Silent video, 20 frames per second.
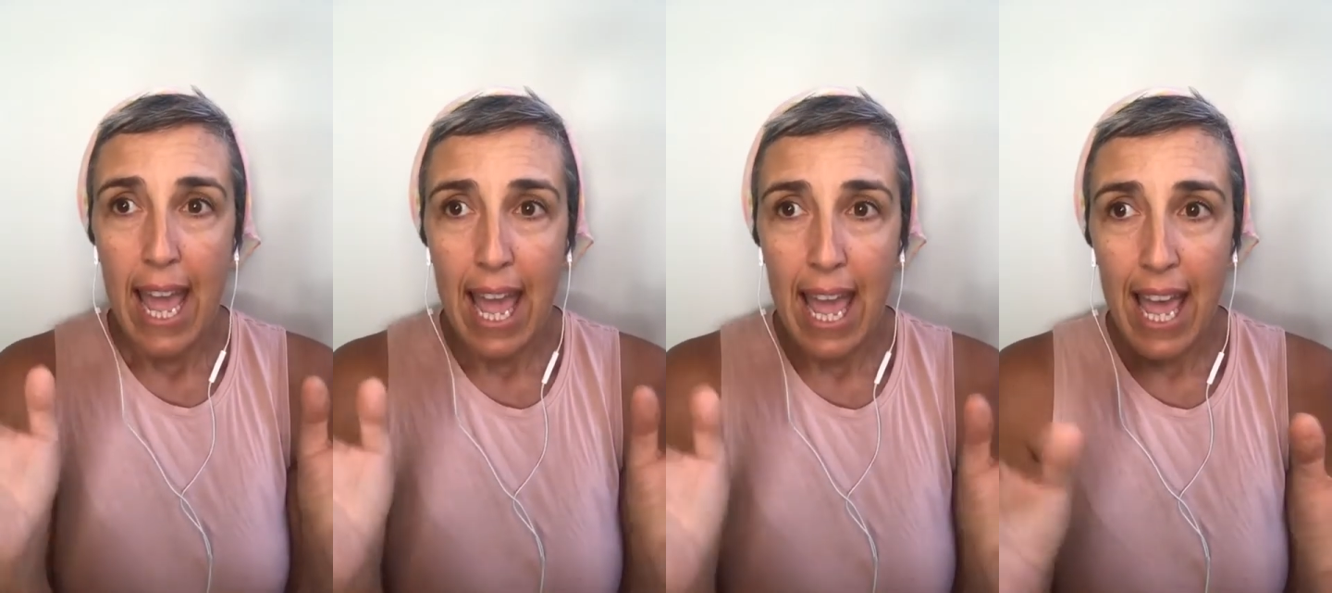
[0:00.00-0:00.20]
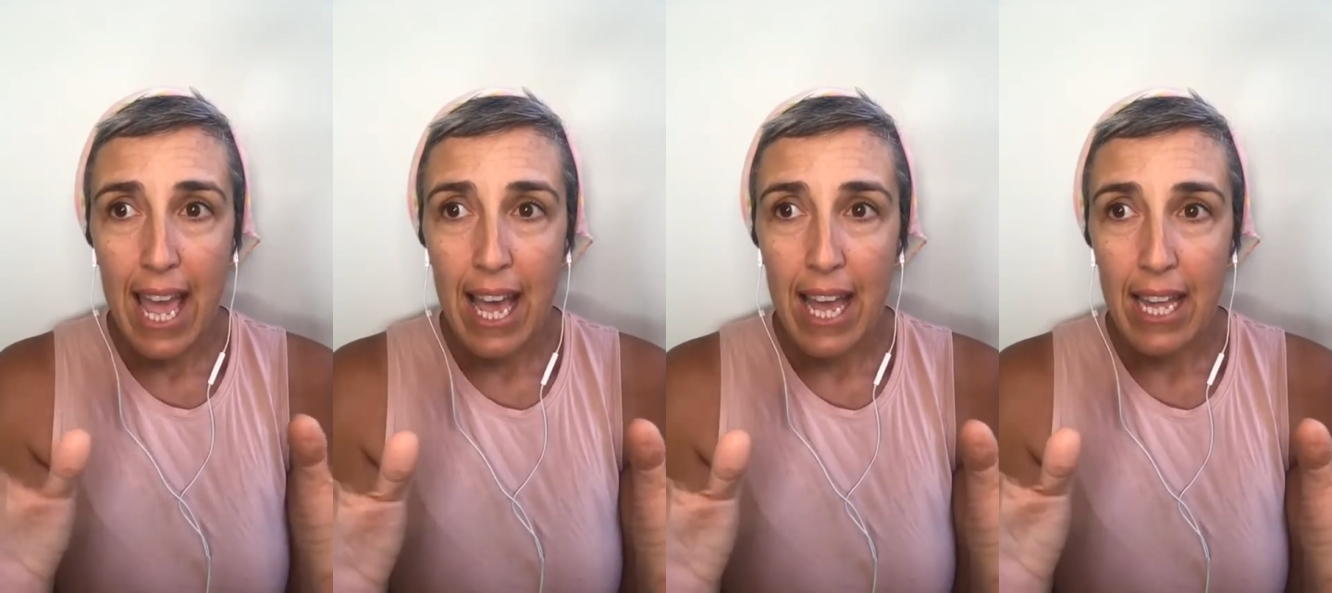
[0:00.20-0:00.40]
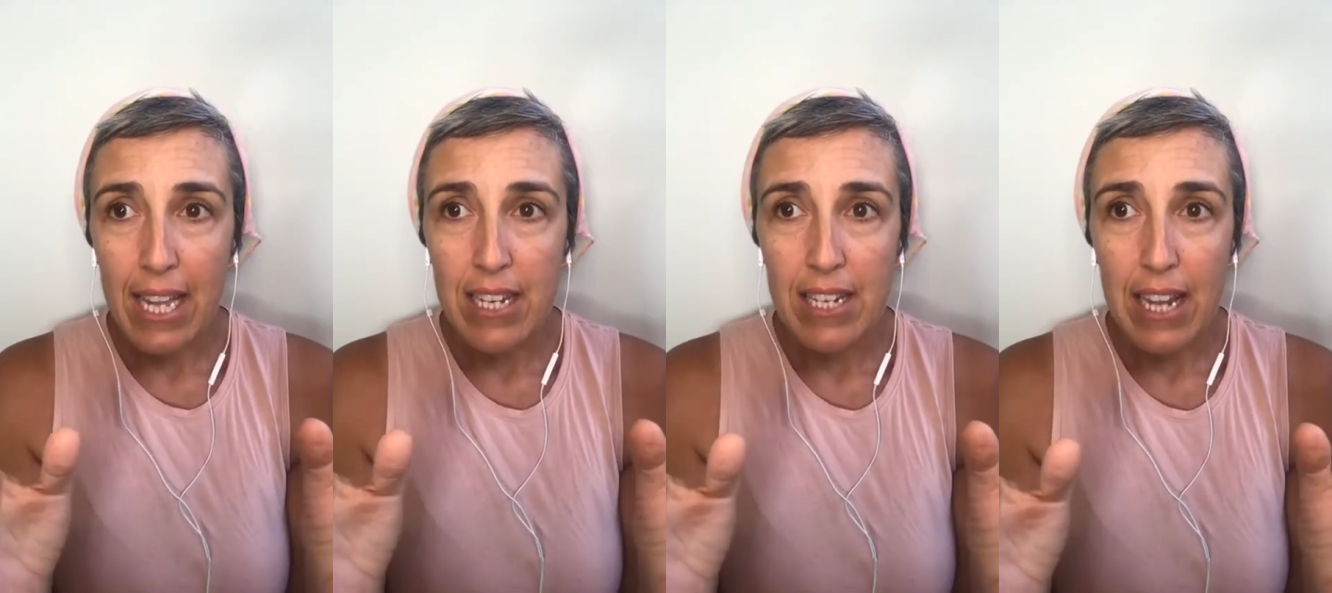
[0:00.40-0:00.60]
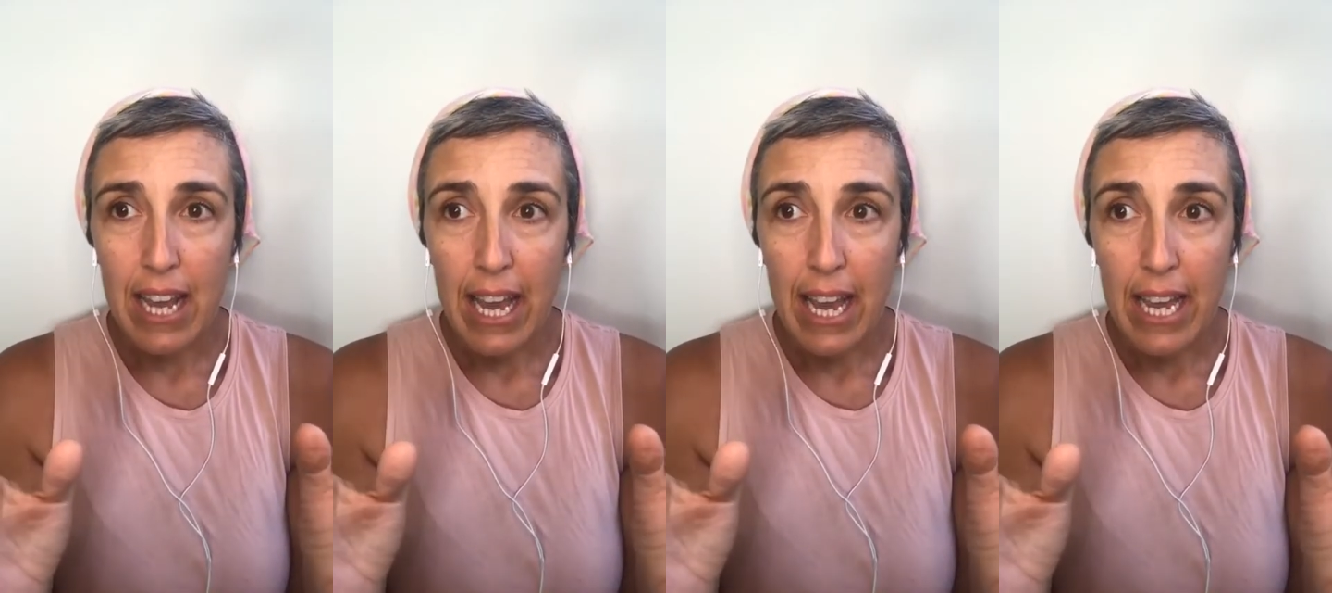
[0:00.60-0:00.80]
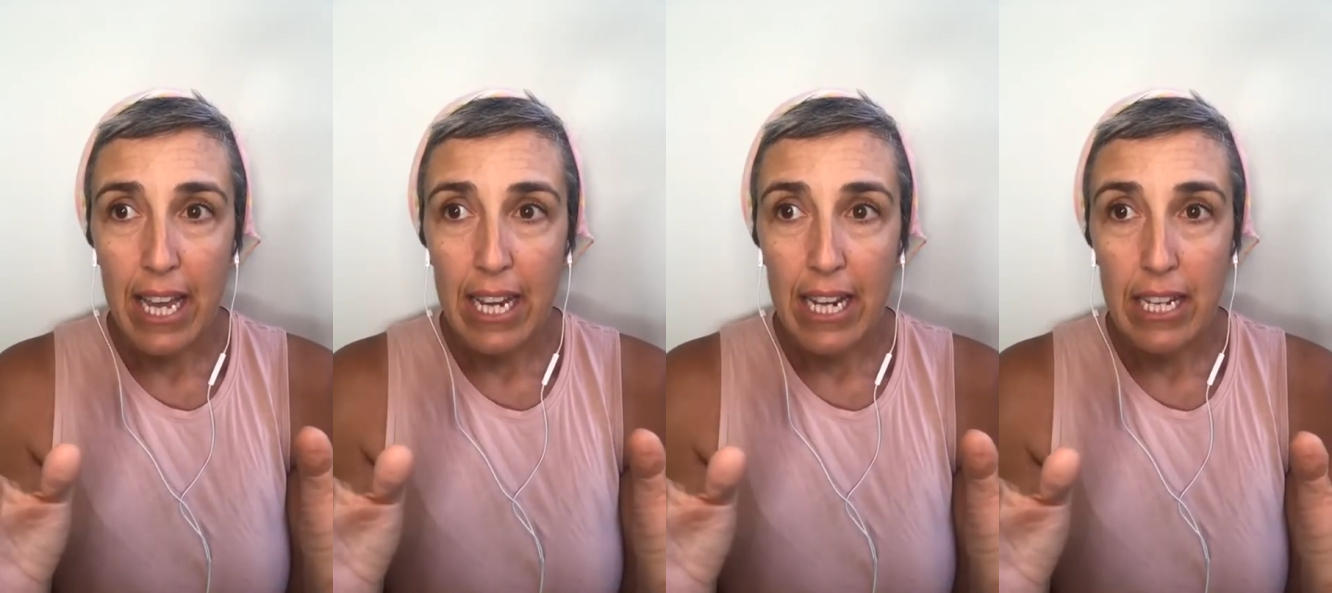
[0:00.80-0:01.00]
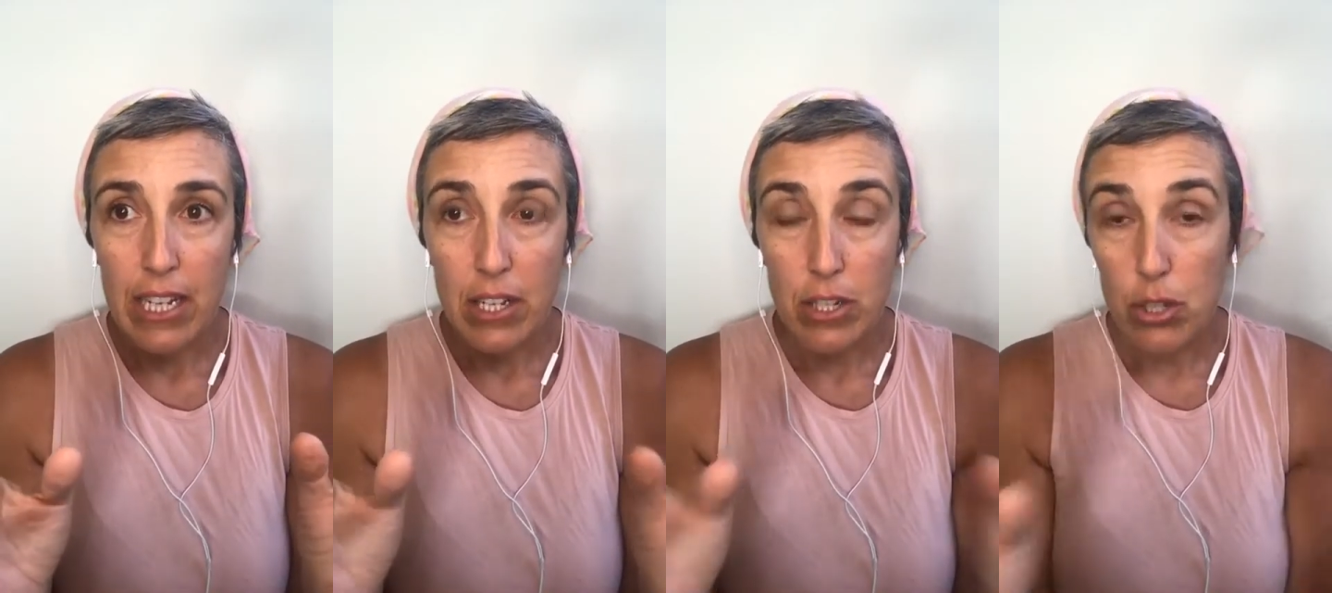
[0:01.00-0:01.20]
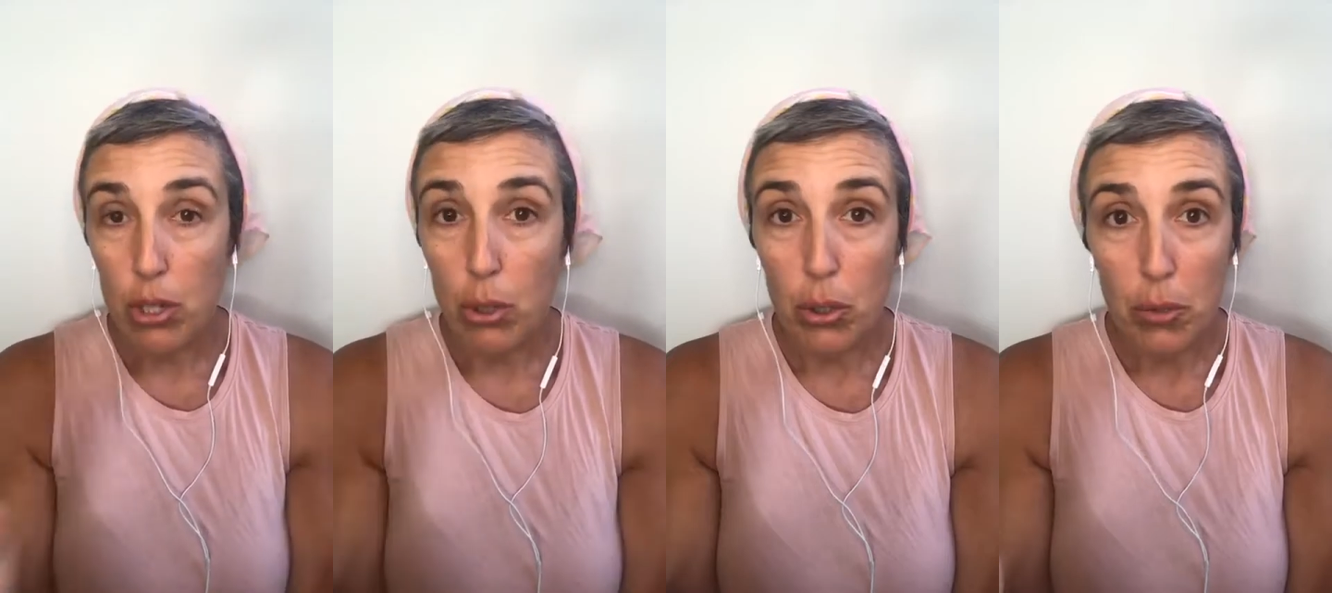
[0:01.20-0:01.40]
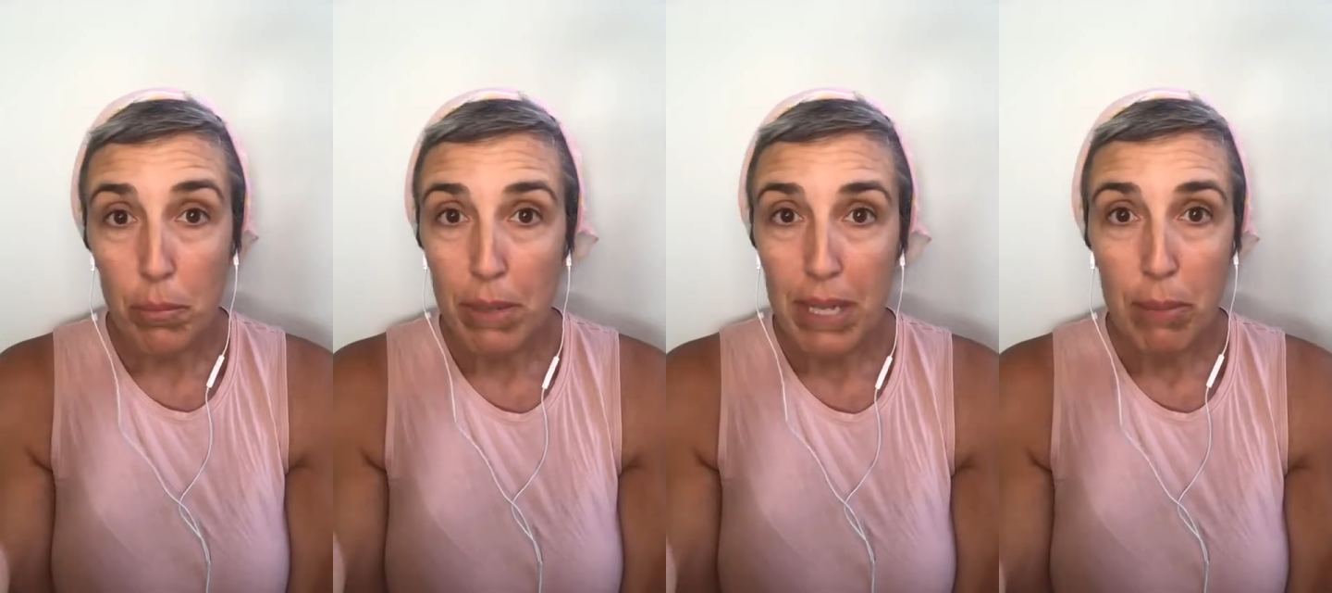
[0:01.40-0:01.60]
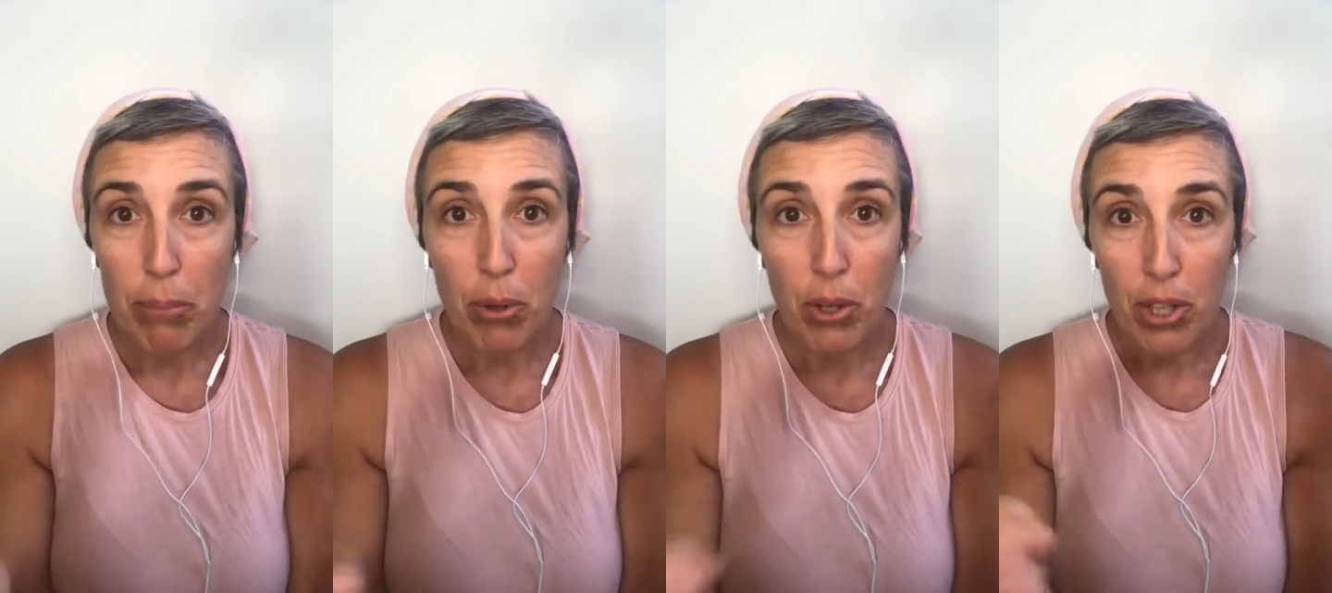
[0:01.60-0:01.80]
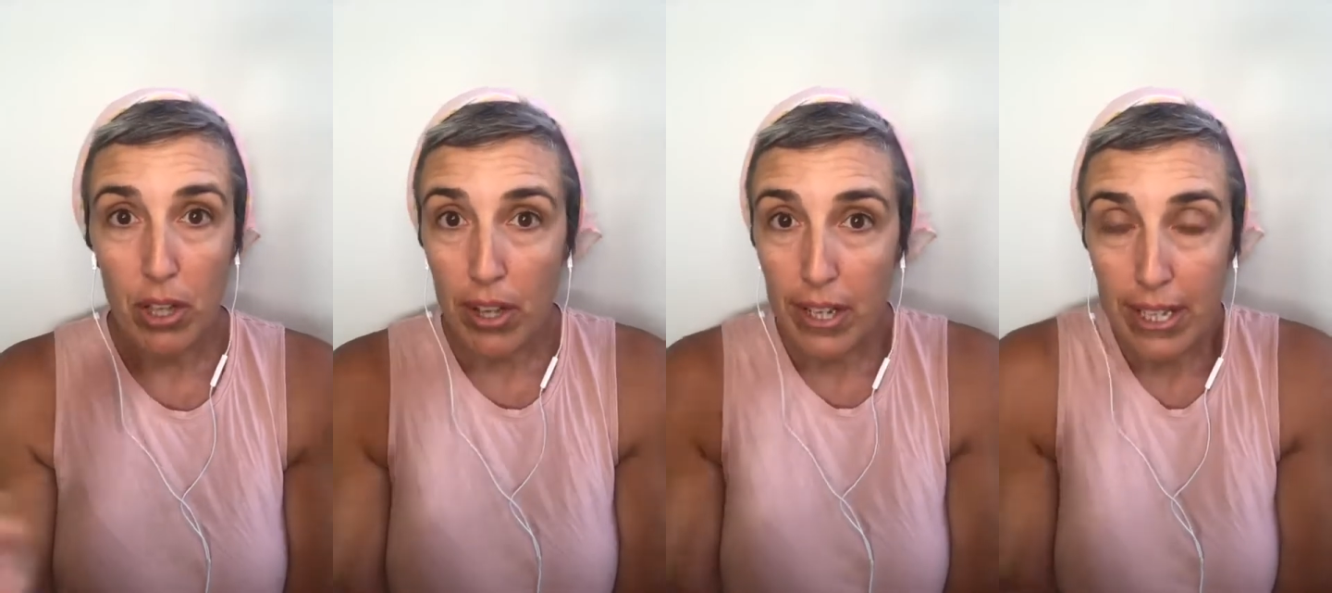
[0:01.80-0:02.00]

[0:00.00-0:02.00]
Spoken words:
And I told people,